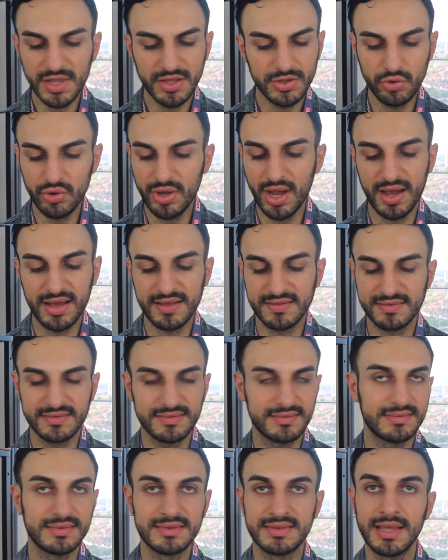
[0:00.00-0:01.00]
you
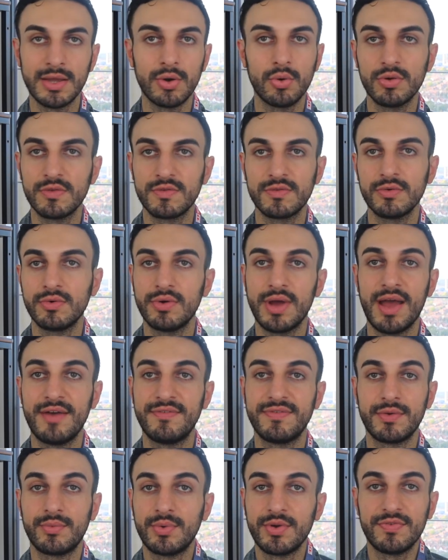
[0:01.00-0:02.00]
guys, they also
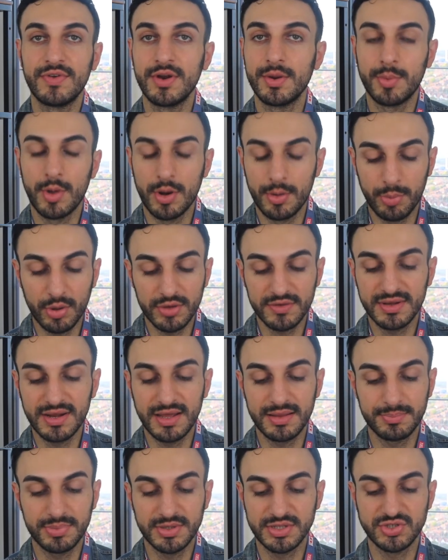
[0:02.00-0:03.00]
have a refillable bottle.
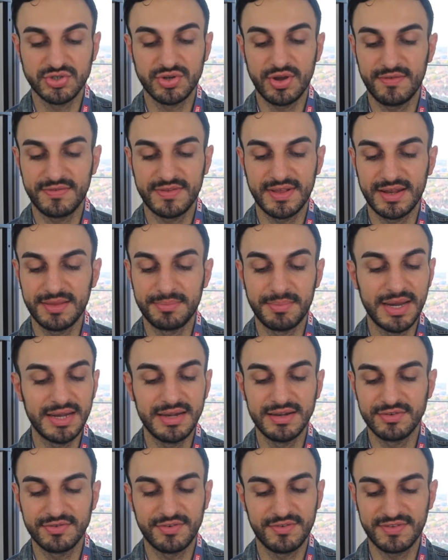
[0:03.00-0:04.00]
I'm pretty sure I've said it
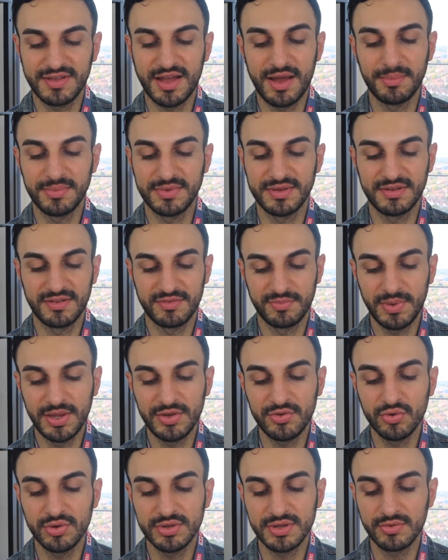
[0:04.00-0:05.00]
millions of times in this
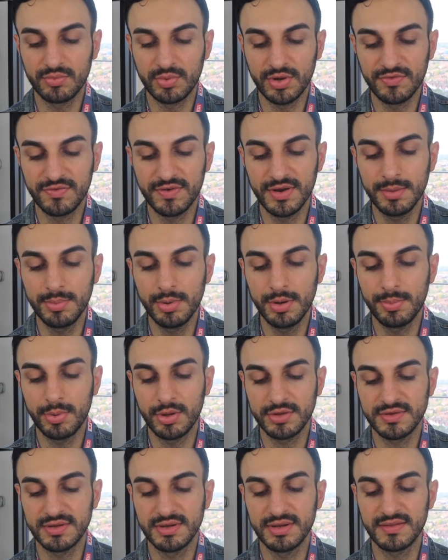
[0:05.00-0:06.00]
video. The refillable
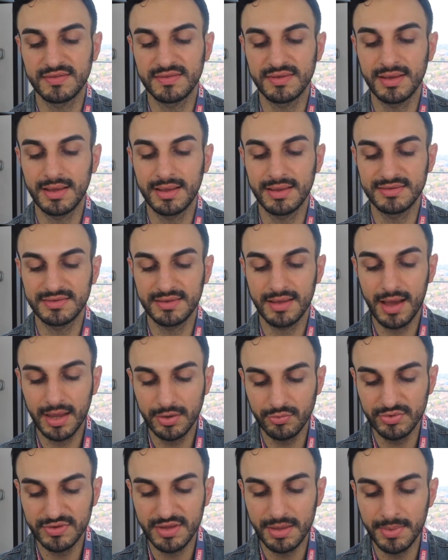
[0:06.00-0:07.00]
bottle is a one
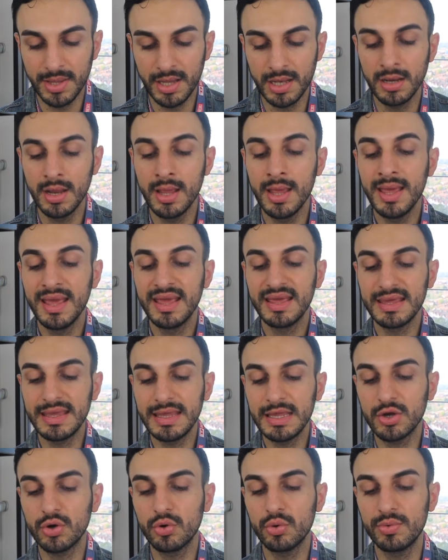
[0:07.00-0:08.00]
hundred milliliter
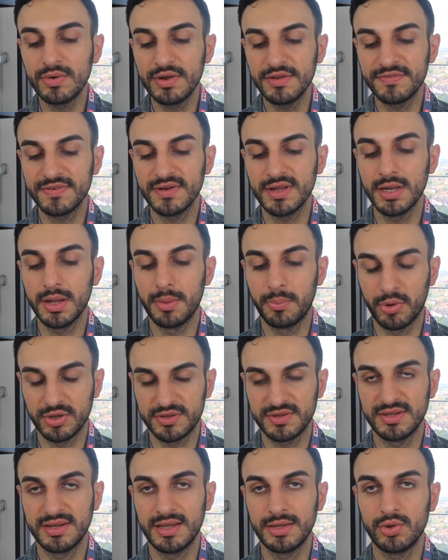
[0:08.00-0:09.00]
eco refill
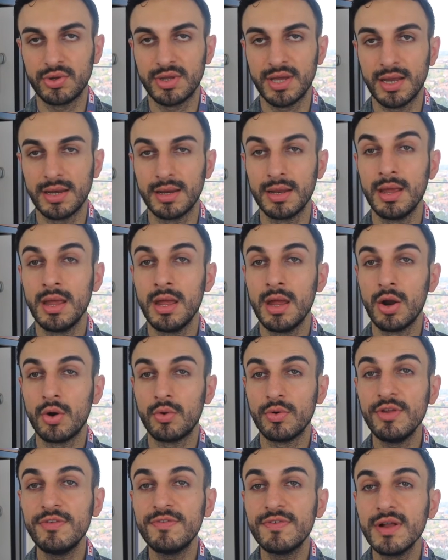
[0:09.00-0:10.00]
bottle that you can
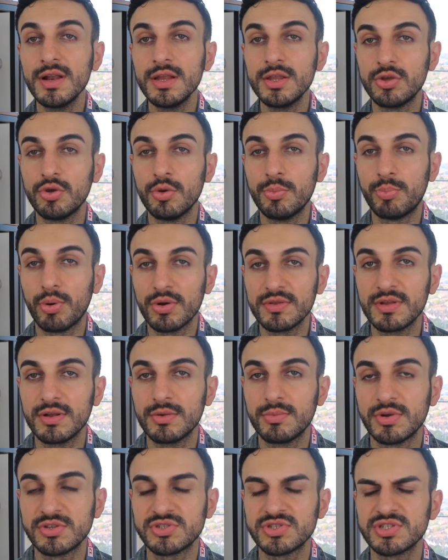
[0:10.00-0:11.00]
refill your
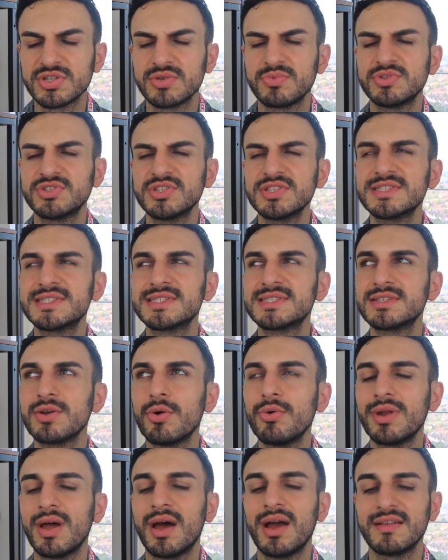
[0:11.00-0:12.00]
bottle, which which is
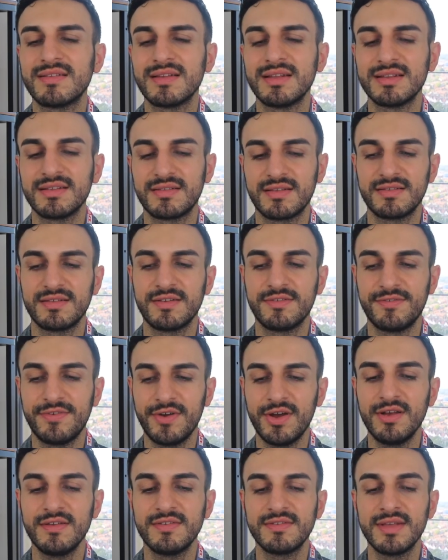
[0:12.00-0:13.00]
so nice. And this is the
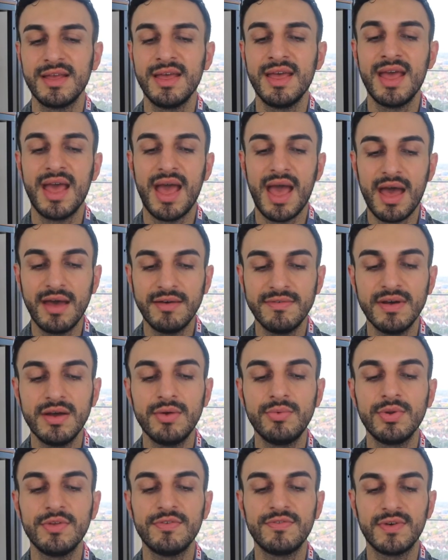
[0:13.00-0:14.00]
first
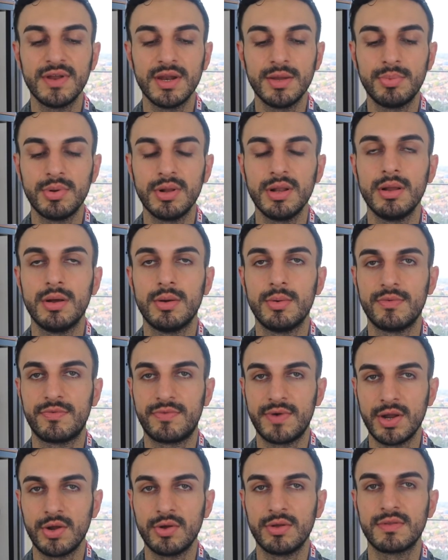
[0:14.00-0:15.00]
ever refillable
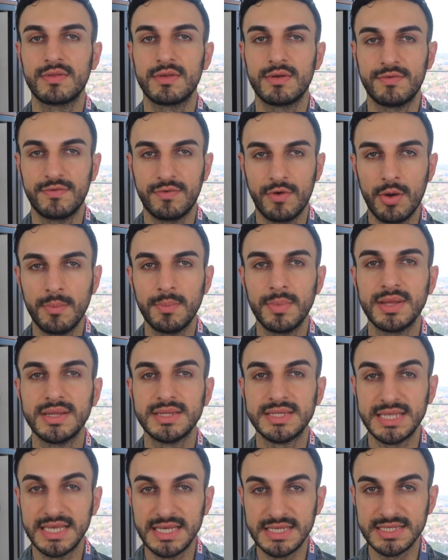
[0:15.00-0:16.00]
fragrance from
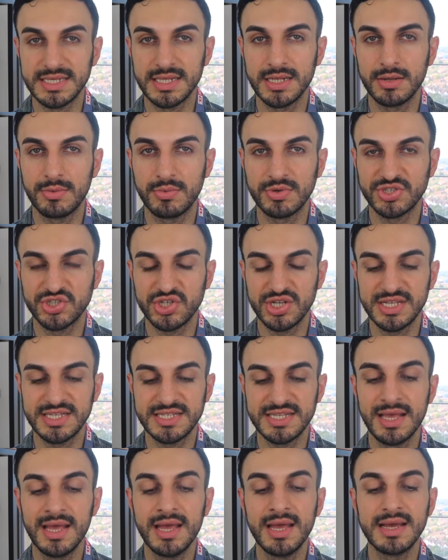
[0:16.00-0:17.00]
Diesel, which
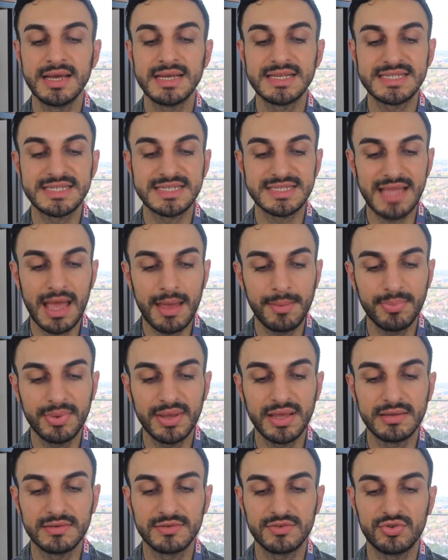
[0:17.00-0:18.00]
is a step
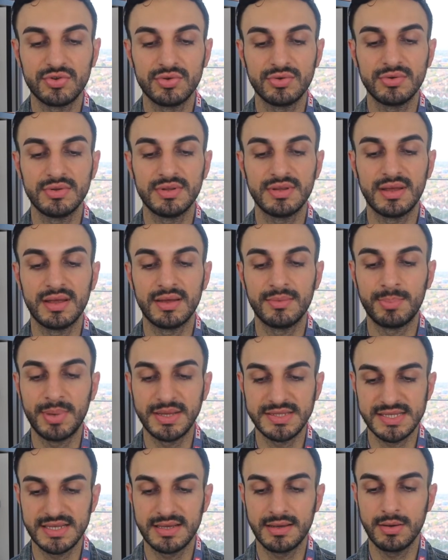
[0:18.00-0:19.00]
into a
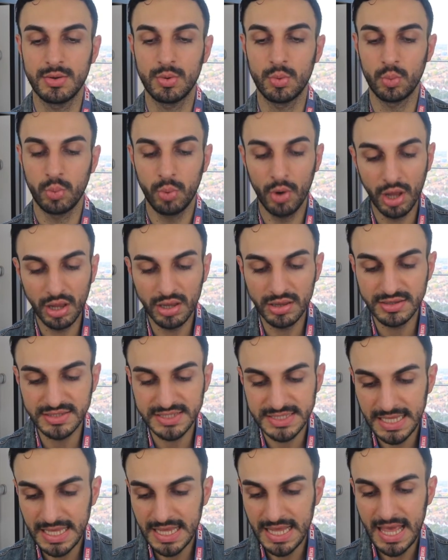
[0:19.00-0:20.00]
better
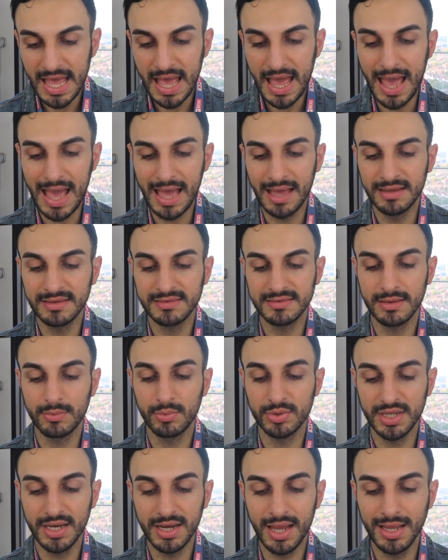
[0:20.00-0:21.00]
world. And
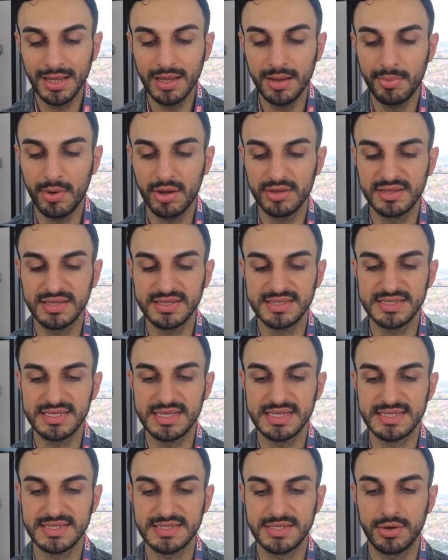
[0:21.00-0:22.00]
what I like about this
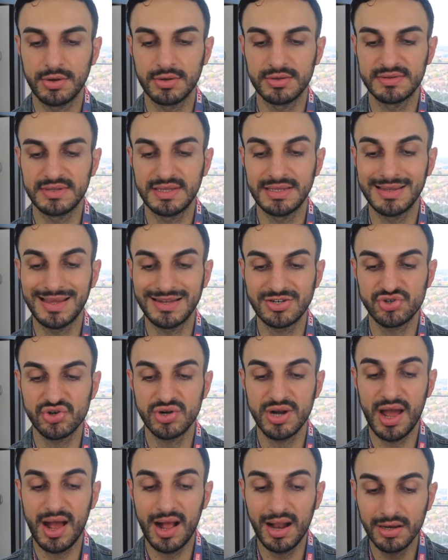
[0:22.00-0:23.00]
is got the
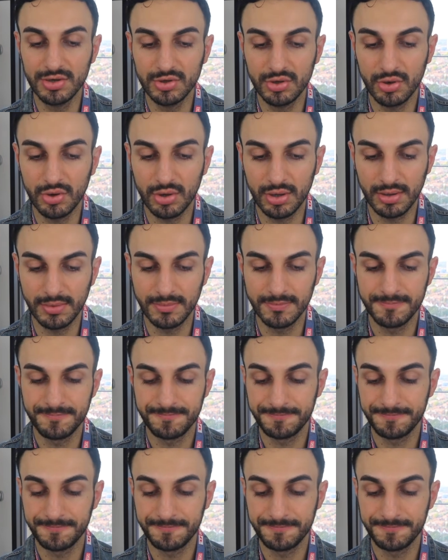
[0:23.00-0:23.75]
natural alcohol,